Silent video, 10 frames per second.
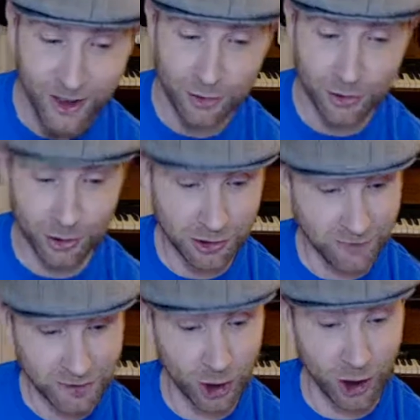You should have
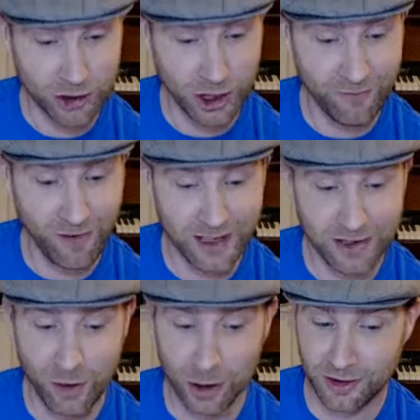sought the advice
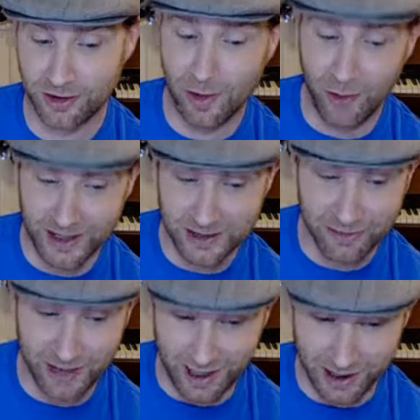of older and wiser
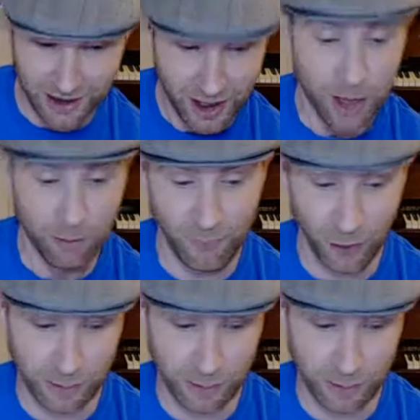men before